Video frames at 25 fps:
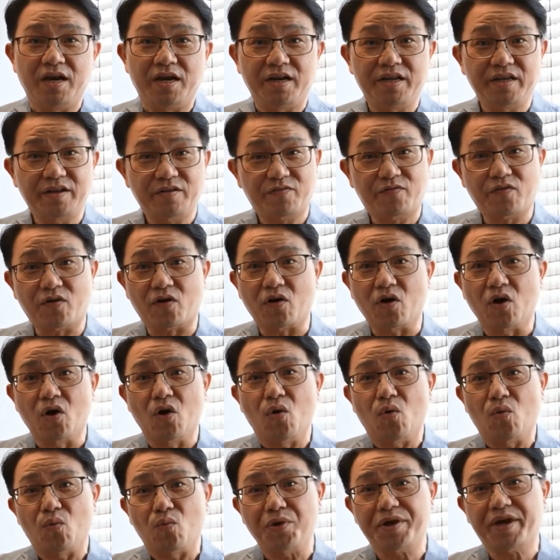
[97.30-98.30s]
Little flock,
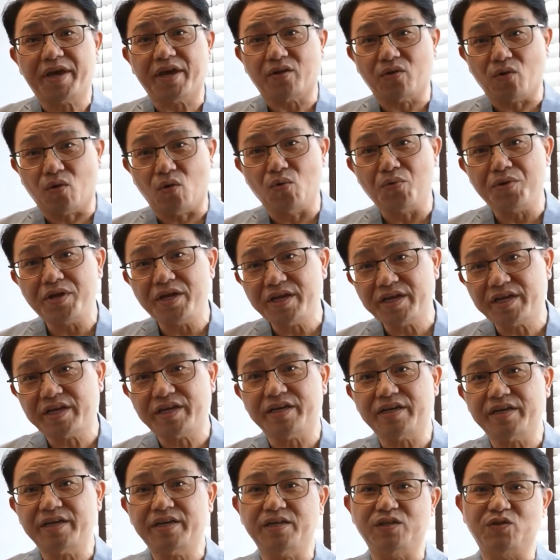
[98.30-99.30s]
we can only
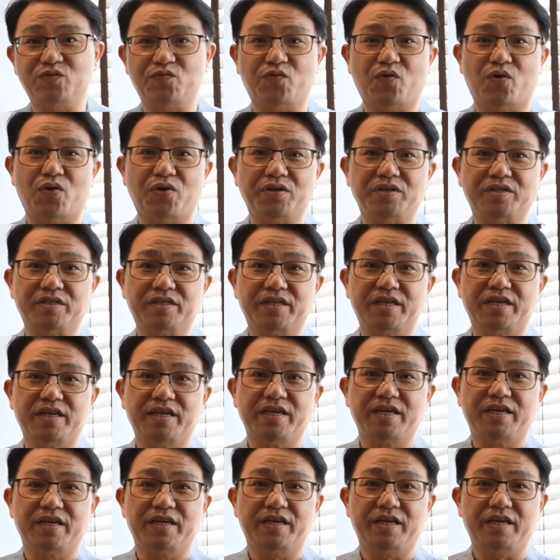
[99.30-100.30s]
hear His voice
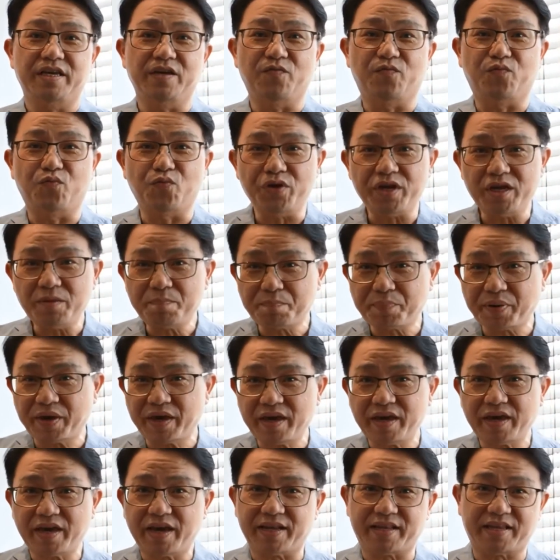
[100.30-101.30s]
if we
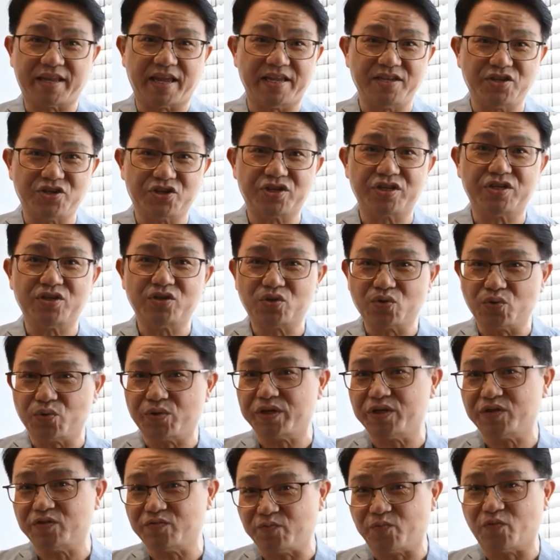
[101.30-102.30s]
pay attention to
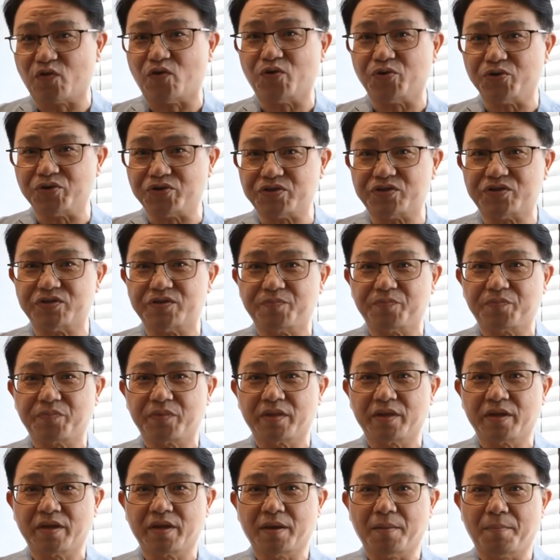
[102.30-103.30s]
His voice
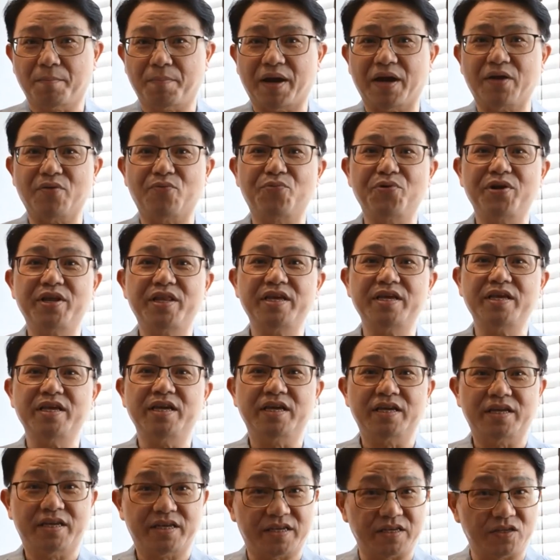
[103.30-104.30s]
by
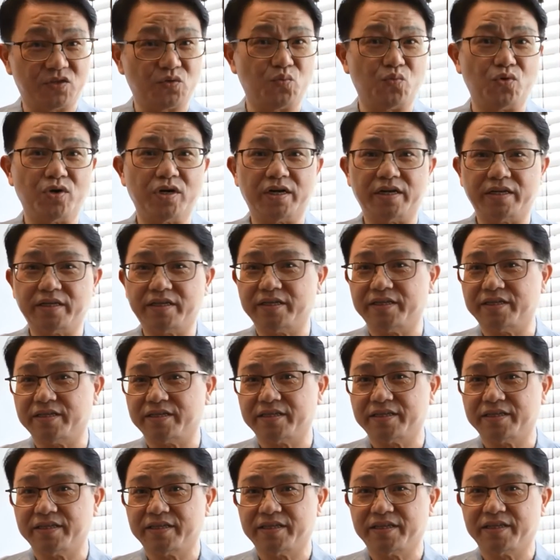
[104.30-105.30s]
reading His word.
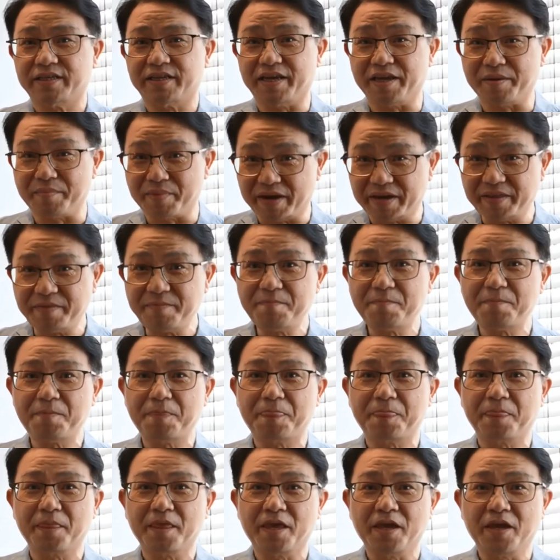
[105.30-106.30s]
Amen?
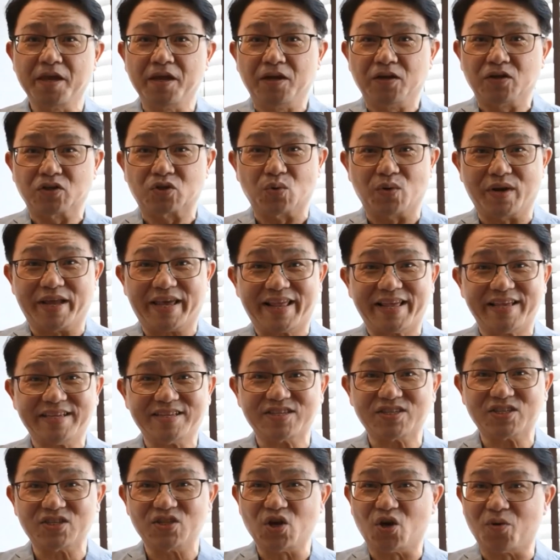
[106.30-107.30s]
So let
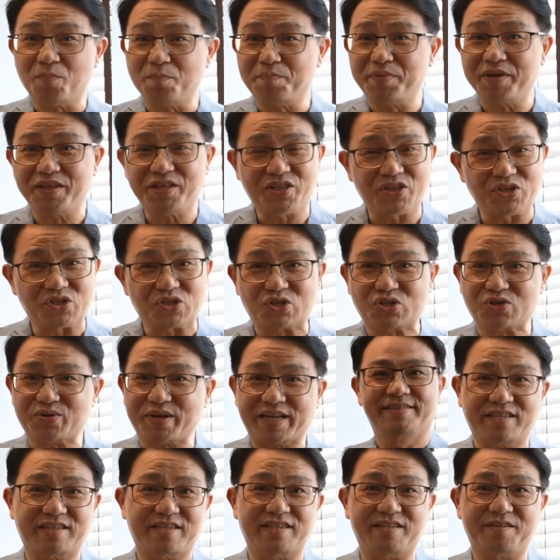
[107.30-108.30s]
us not be
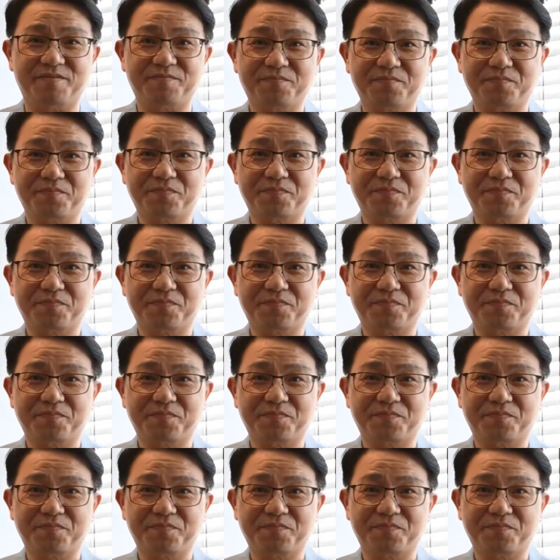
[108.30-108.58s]
distracted